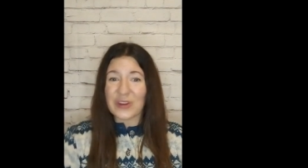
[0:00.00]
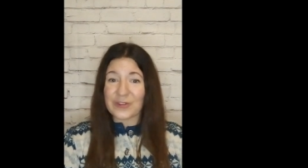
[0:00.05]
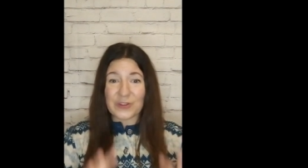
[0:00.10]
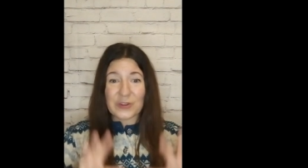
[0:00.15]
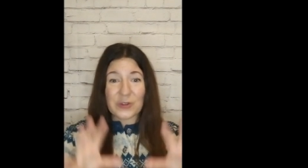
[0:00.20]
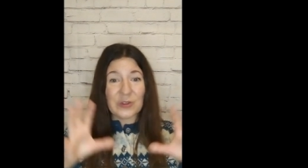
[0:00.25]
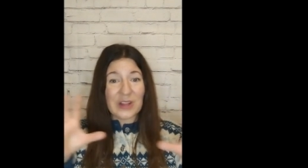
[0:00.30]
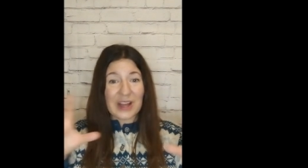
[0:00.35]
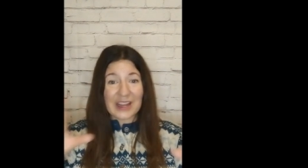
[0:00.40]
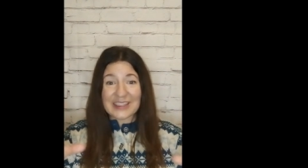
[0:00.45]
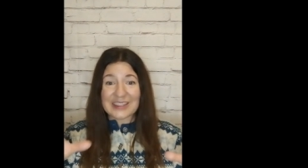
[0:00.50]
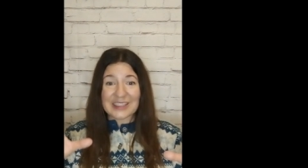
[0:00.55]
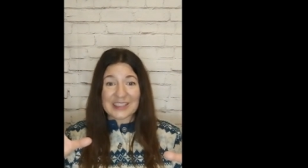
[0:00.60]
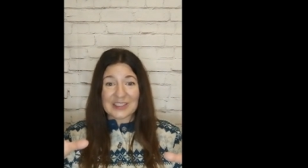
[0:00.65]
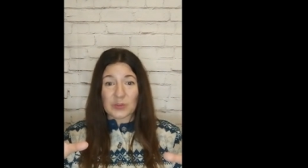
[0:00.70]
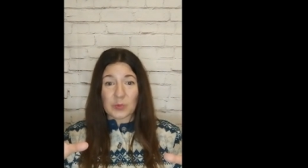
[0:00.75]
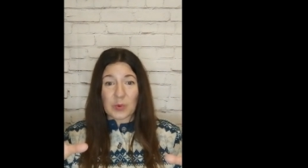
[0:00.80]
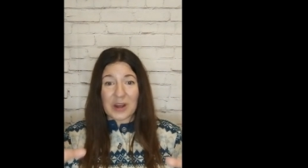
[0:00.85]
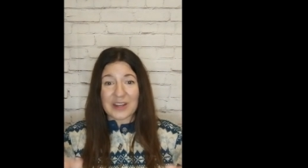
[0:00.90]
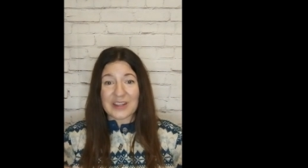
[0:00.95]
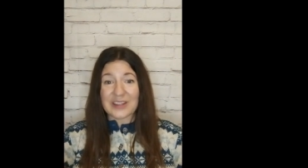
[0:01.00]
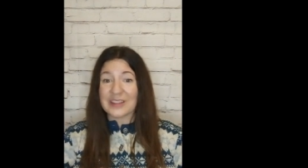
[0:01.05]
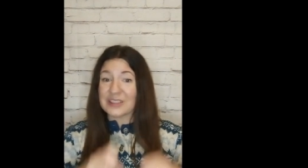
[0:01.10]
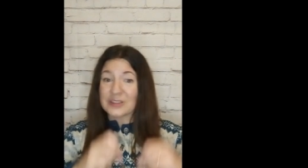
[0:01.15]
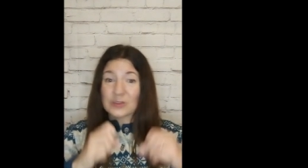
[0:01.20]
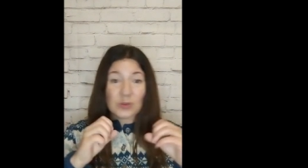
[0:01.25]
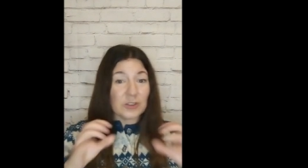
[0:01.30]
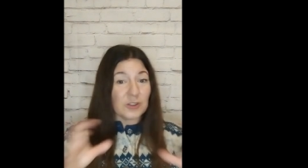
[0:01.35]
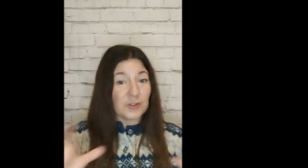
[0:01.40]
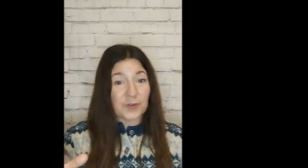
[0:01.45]
if you like this one,
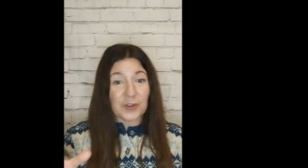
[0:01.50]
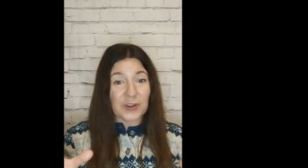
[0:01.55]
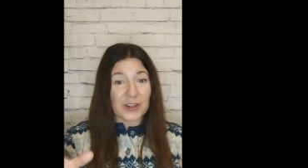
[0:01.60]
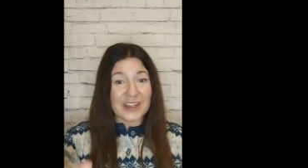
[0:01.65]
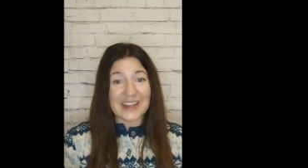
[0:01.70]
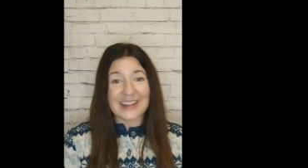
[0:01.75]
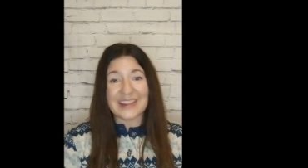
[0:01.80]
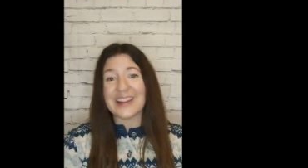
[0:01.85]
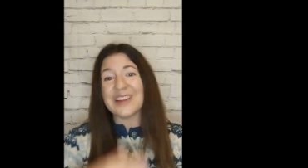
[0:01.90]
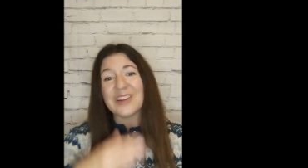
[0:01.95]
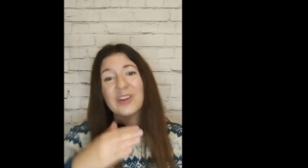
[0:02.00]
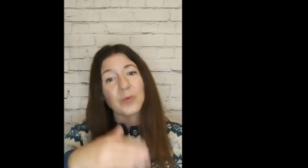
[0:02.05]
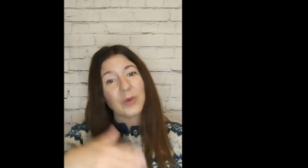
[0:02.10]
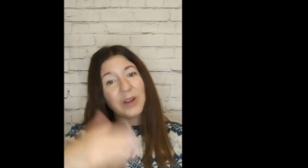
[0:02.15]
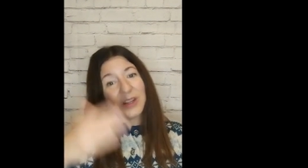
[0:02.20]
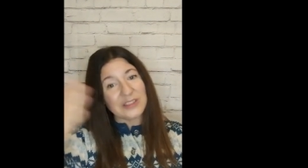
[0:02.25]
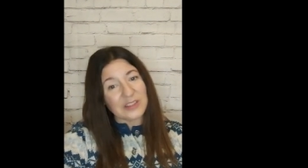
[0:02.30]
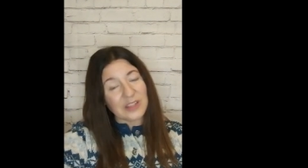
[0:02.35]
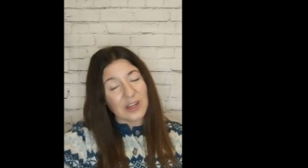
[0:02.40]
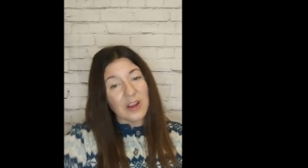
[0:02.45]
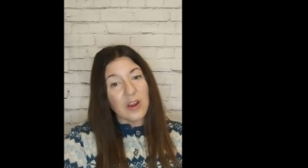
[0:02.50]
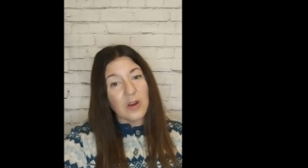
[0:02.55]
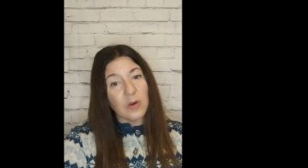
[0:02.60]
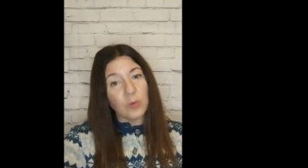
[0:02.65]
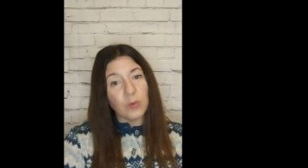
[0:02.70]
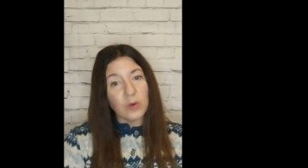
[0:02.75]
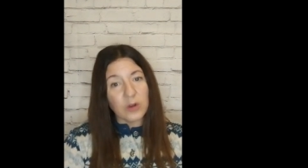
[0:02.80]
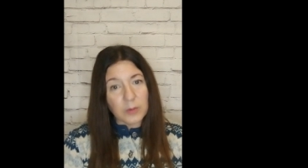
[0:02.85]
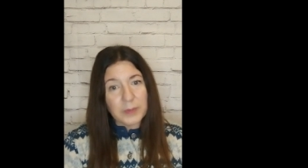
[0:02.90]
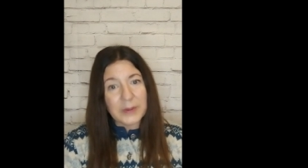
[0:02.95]
this one's free, and then the rest
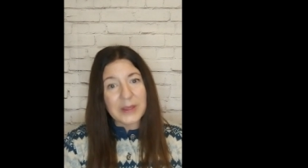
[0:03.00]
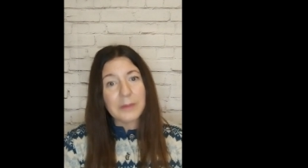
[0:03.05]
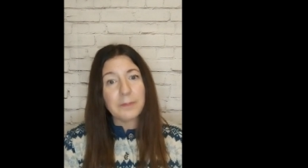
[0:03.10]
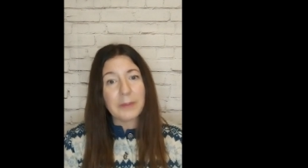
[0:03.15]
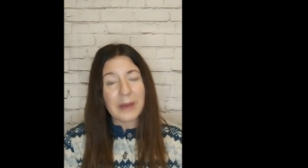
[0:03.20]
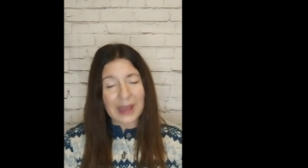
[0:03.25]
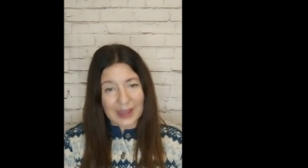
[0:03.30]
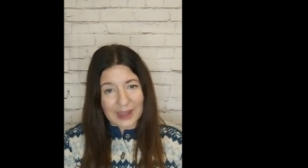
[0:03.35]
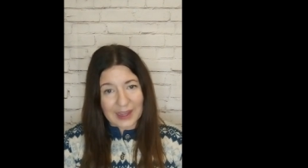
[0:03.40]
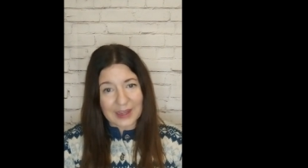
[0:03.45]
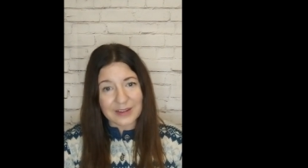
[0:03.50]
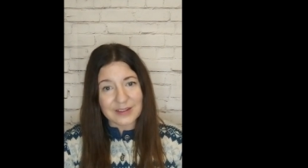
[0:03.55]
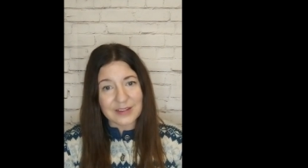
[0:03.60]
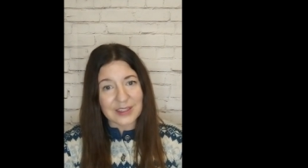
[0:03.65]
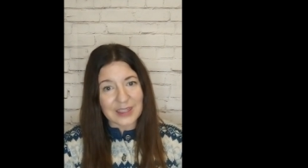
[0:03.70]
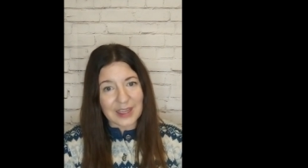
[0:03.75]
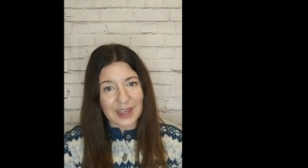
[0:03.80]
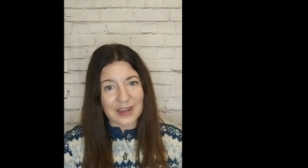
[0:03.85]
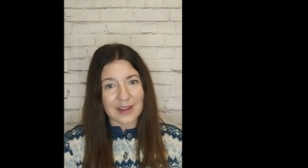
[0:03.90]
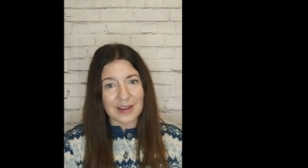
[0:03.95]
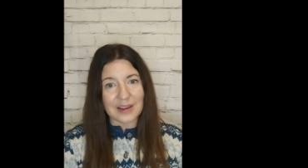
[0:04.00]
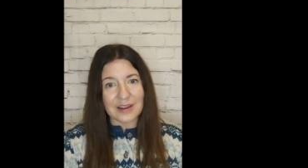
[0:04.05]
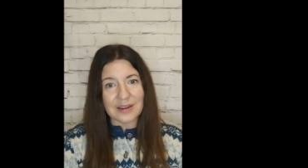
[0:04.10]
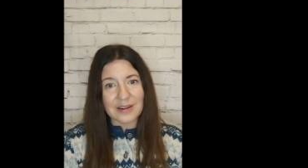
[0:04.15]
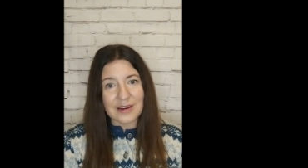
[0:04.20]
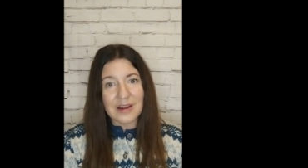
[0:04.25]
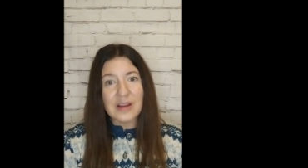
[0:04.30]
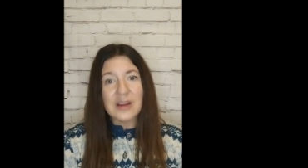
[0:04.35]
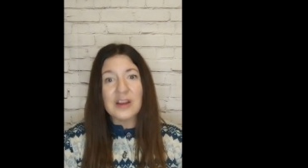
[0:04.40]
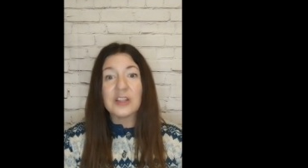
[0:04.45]
will be paid to get
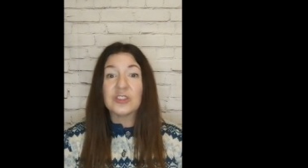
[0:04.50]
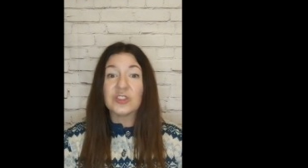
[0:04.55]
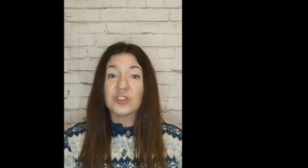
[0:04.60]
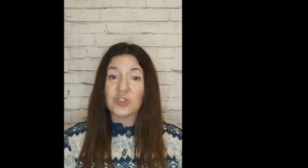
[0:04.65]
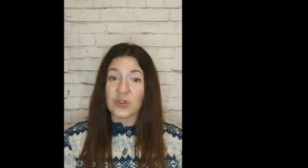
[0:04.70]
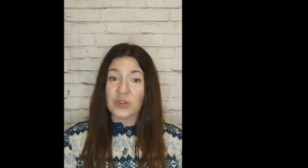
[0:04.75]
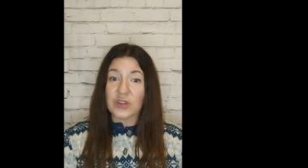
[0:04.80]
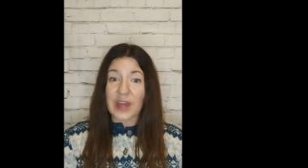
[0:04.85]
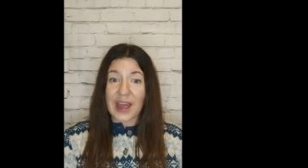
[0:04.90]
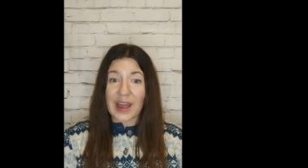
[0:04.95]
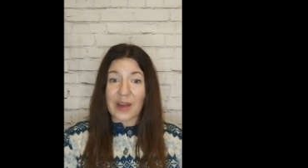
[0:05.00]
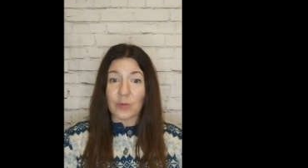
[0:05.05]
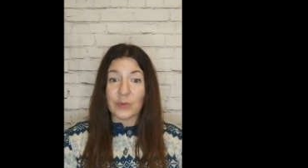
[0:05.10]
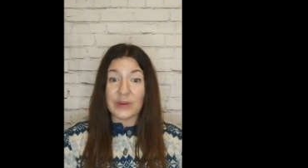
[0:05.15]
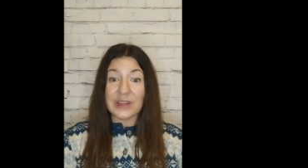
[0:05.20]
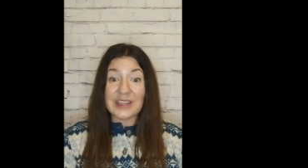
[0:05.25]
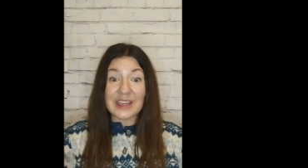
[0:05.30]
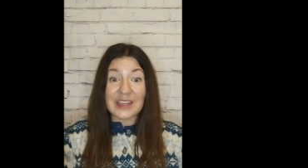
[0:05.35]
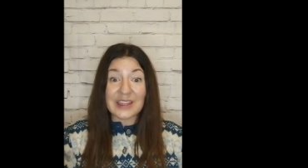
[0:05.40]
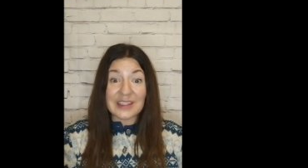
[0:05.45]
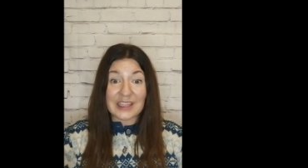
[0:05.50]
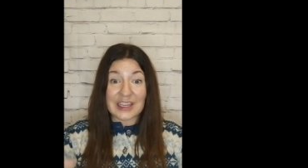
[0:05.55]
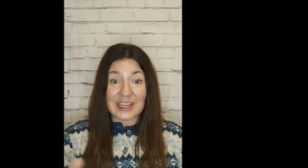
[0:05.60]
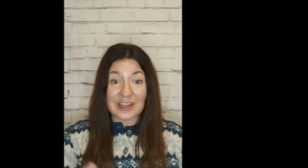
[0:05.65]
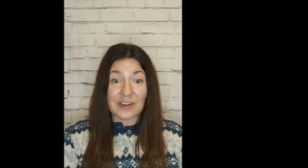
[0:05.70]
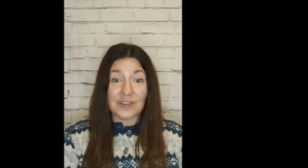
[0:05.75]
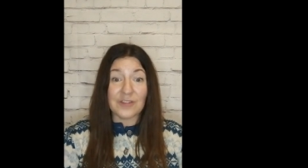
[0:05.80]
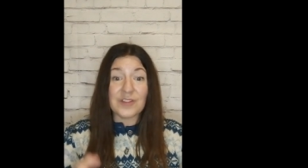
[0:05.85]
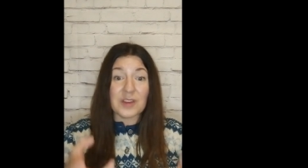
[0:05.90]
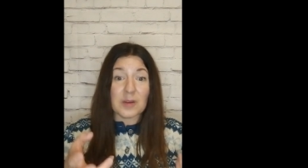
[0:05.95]
in so that we can
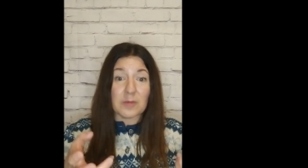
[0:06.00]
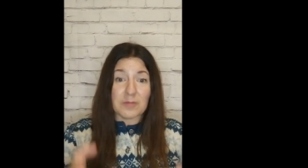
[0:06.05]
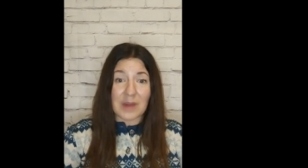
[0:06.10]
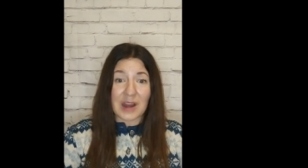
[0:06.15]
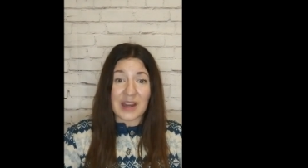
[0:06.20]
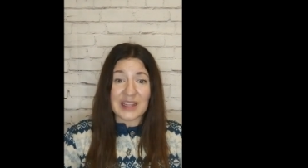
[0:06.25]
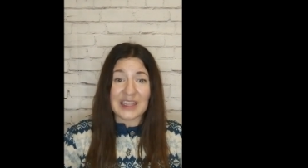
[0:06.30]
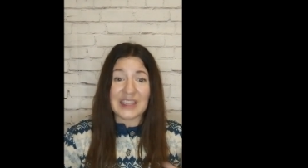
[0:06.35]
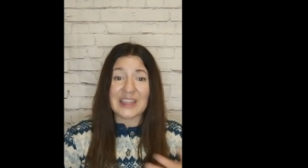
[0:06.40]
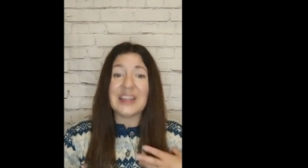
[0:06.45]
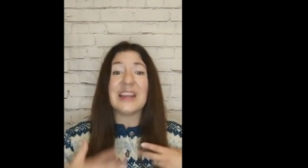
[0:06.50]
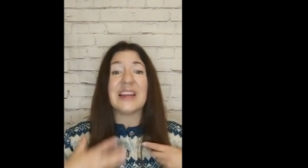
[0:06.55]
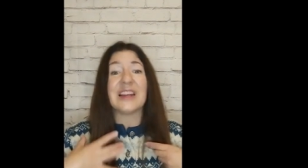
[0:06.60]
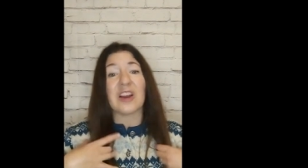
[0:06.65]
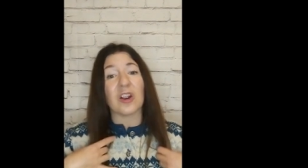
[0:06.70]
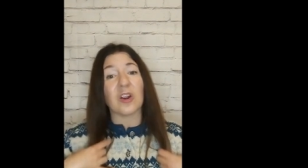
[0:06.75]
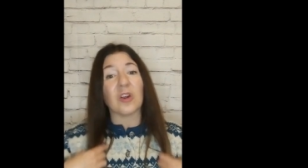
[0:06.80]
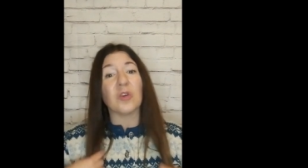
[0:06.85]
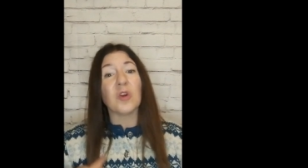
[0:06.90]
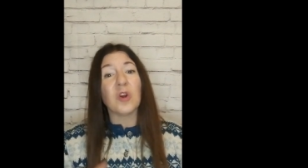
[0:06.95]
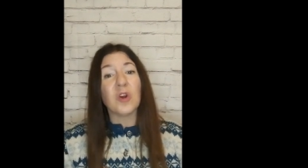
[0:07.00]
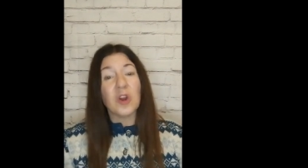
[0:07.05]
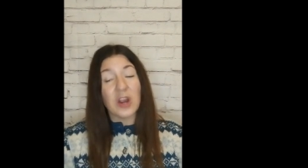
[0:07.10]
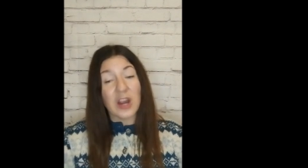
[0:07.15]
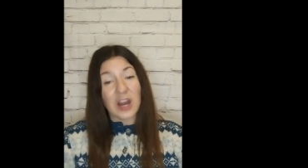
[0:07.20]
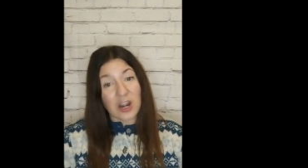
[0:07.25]
give the money in our